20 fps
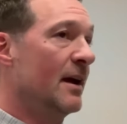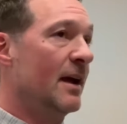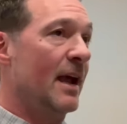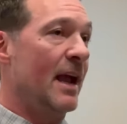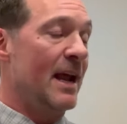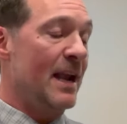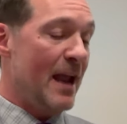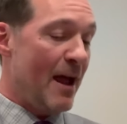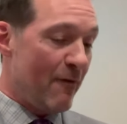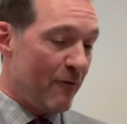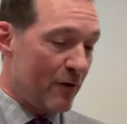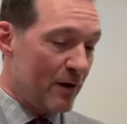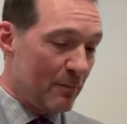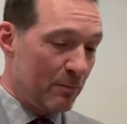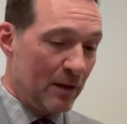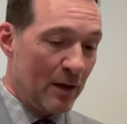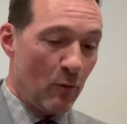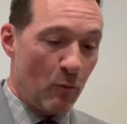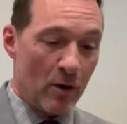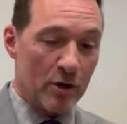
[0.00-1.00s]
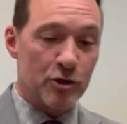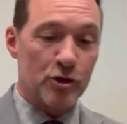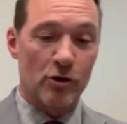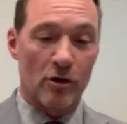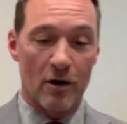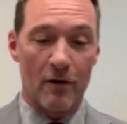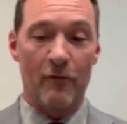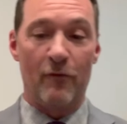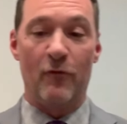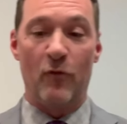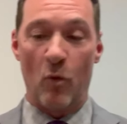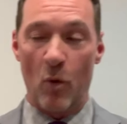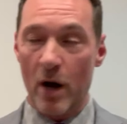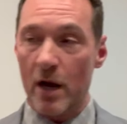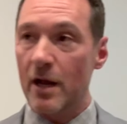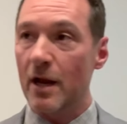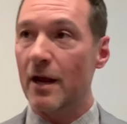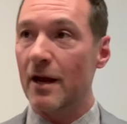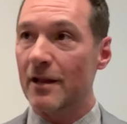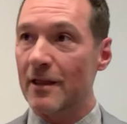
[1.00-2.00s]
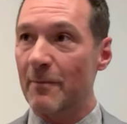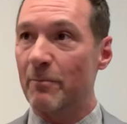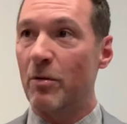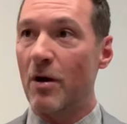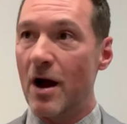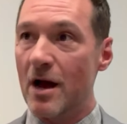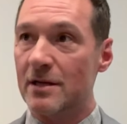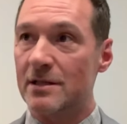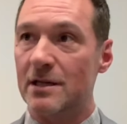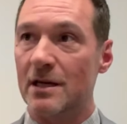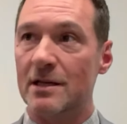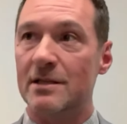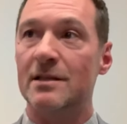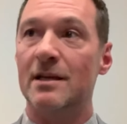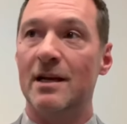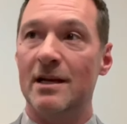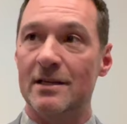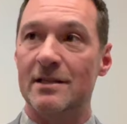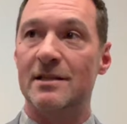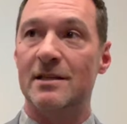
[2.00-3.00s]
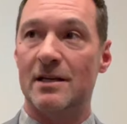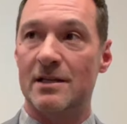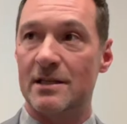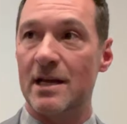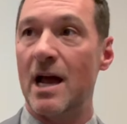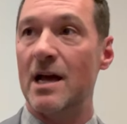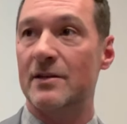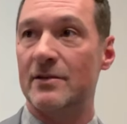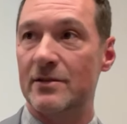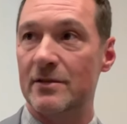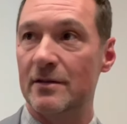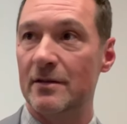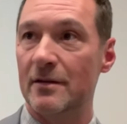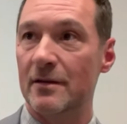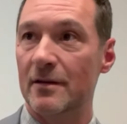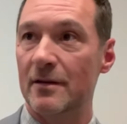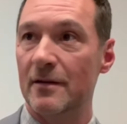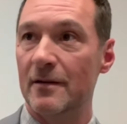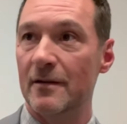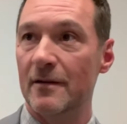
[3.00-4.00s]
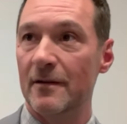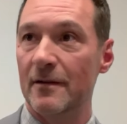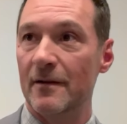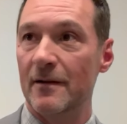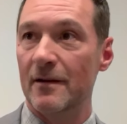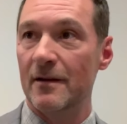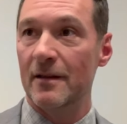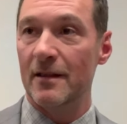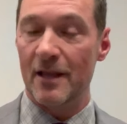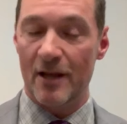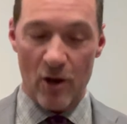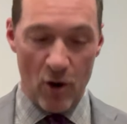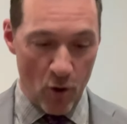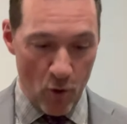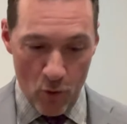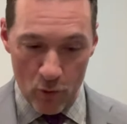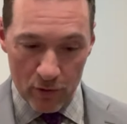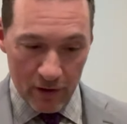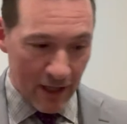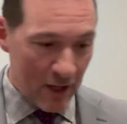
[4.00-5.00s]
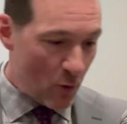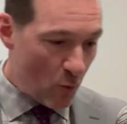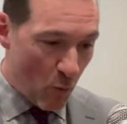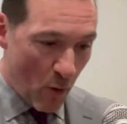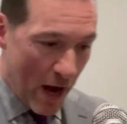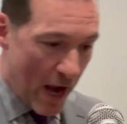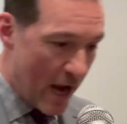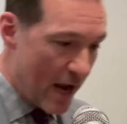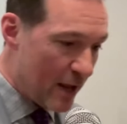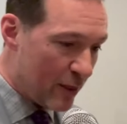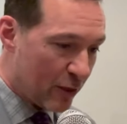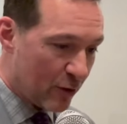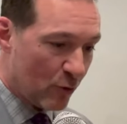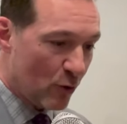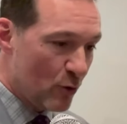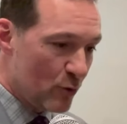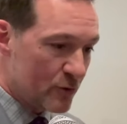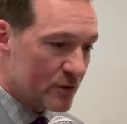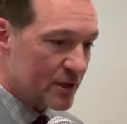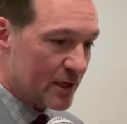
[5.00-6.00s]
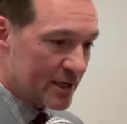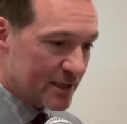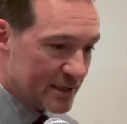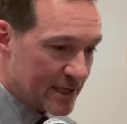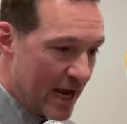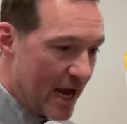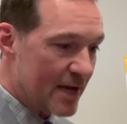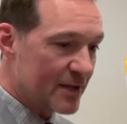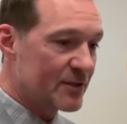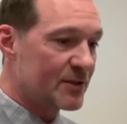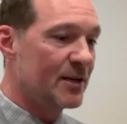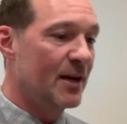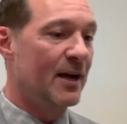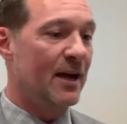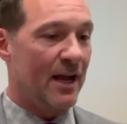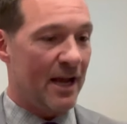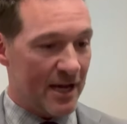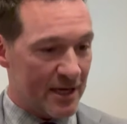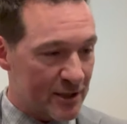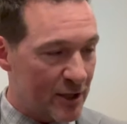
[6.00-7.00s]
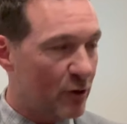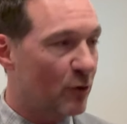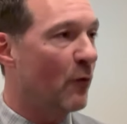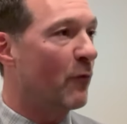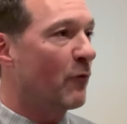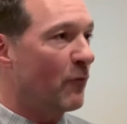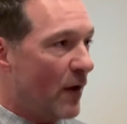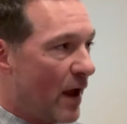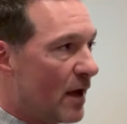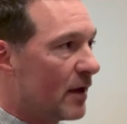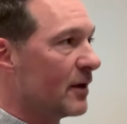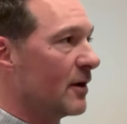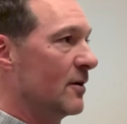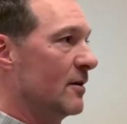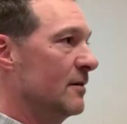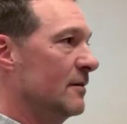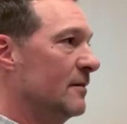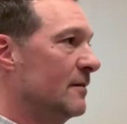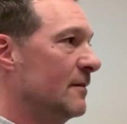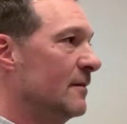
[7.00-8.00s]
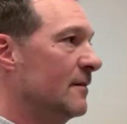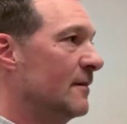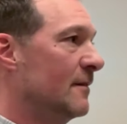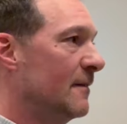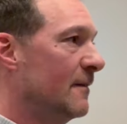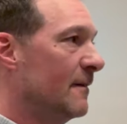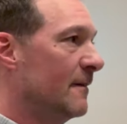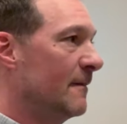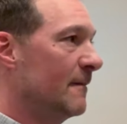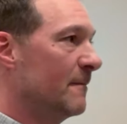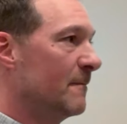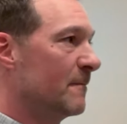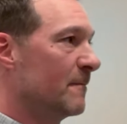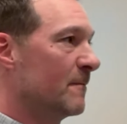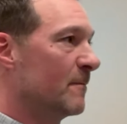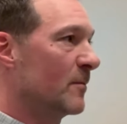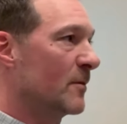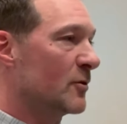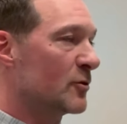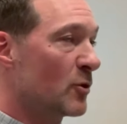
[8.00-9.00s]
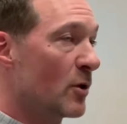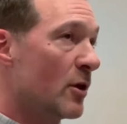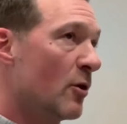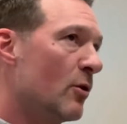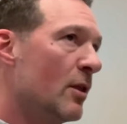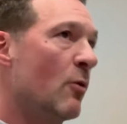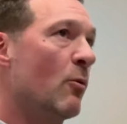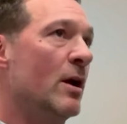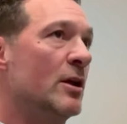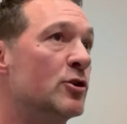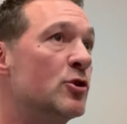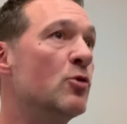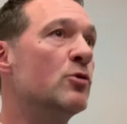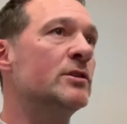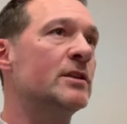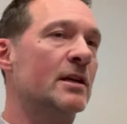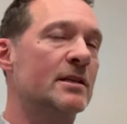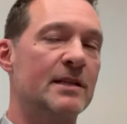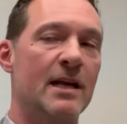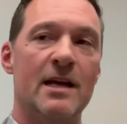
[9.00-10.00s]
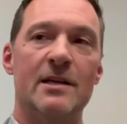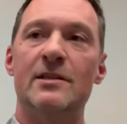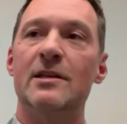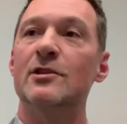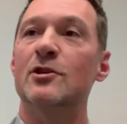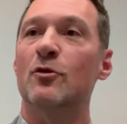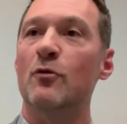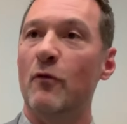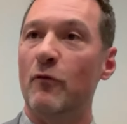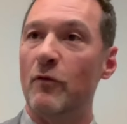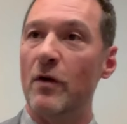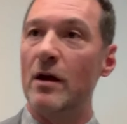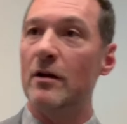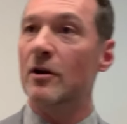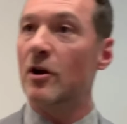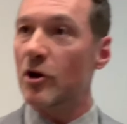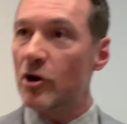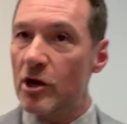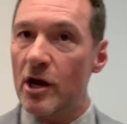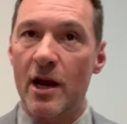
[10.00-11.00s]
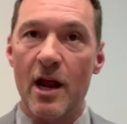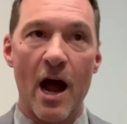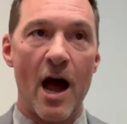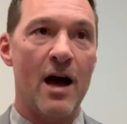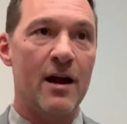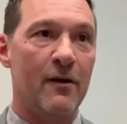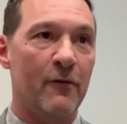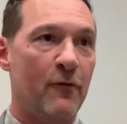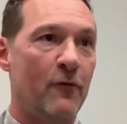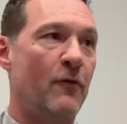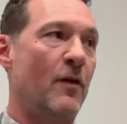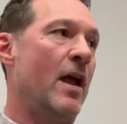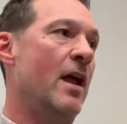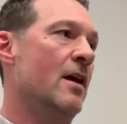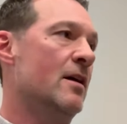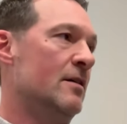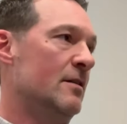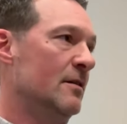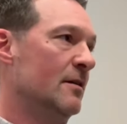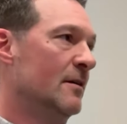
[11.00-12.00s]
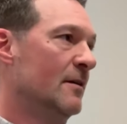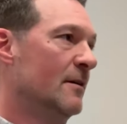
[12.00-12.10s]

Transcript: inevitably what you're avoiding in the process is success. The only way through success is through failure. Sorry, the only way to success is through failure. You got to fail.